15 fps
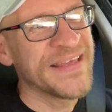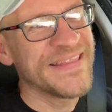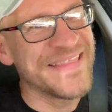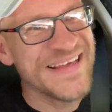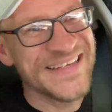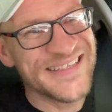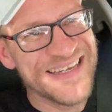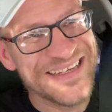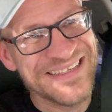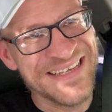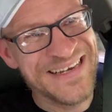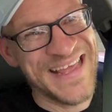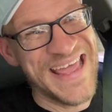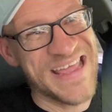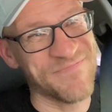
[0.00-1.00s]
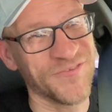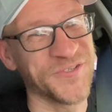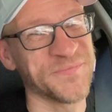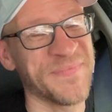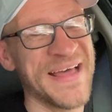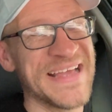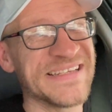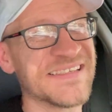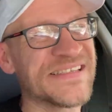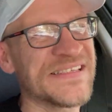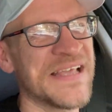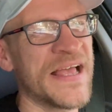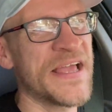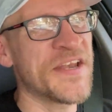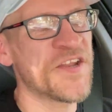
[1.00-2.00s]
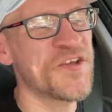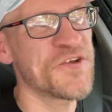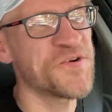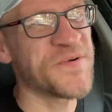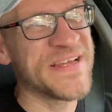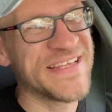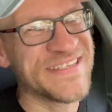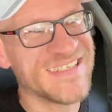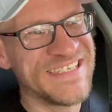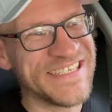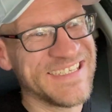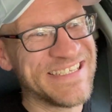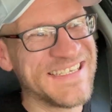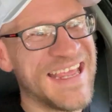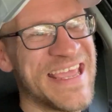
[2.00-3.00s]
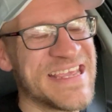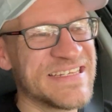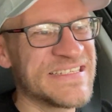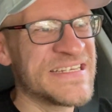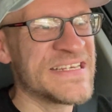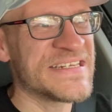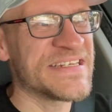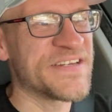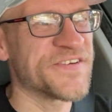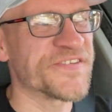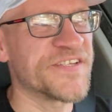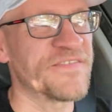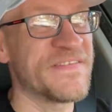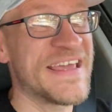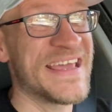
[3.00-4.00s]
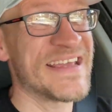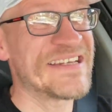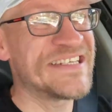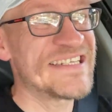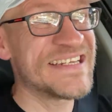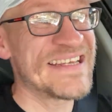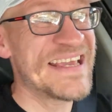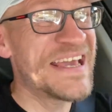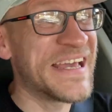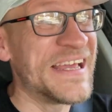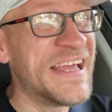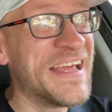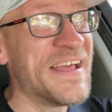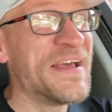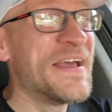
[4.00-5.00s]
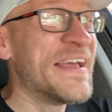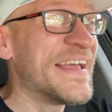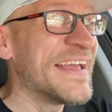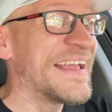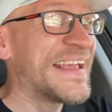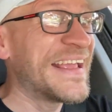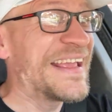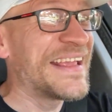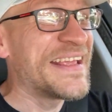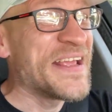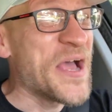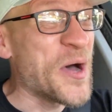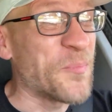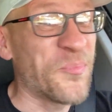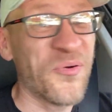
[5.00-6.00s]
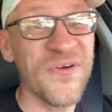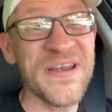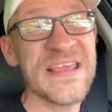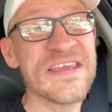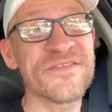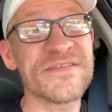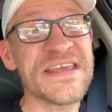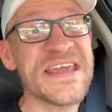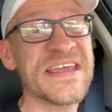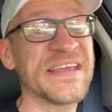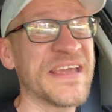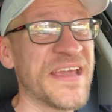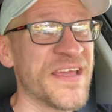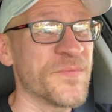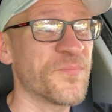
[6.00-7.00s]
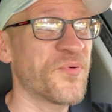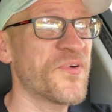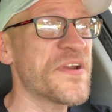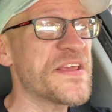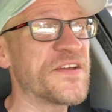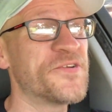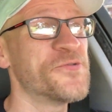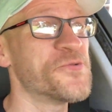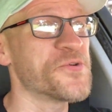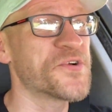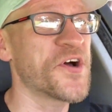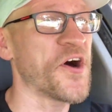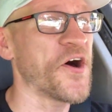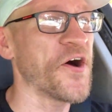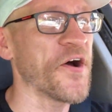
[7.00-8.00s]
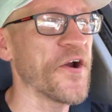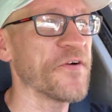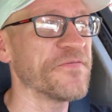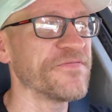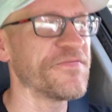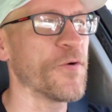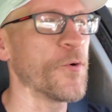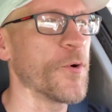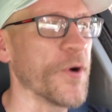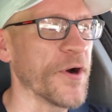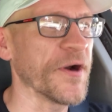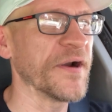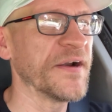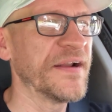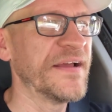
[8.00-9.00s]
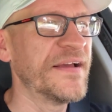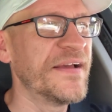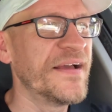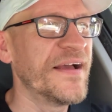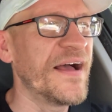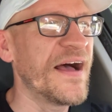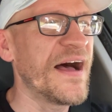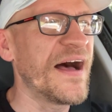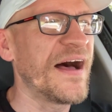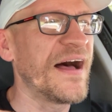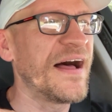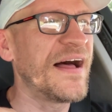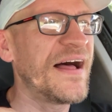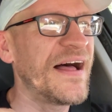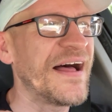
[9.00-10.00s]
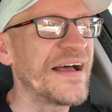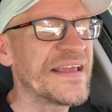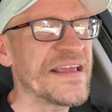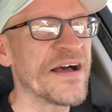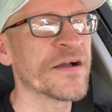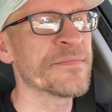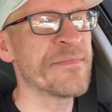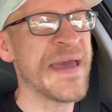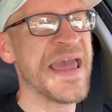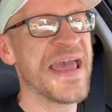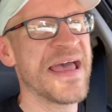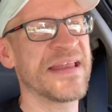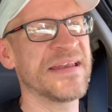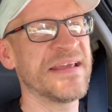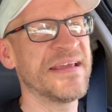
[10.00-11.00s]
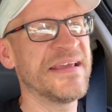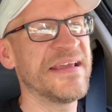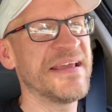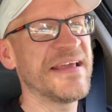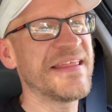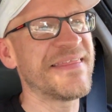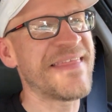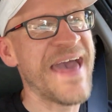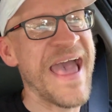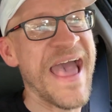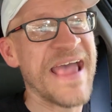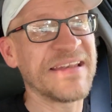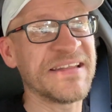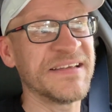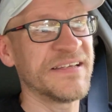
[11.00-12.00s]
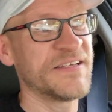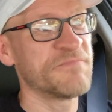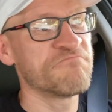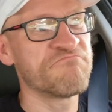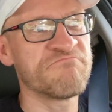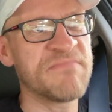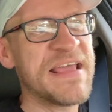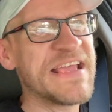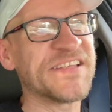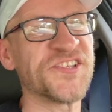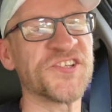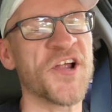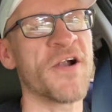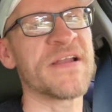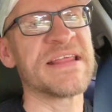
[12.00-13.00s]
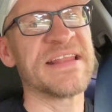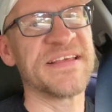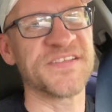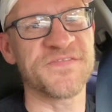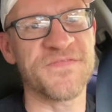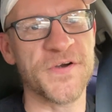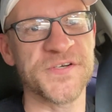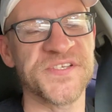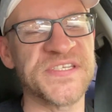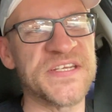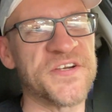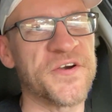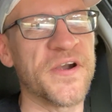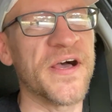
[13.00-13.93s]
This has enabled my son, who is just 18 years of age, to get a pretty unique and pretty cool car for a young man that is starting his first year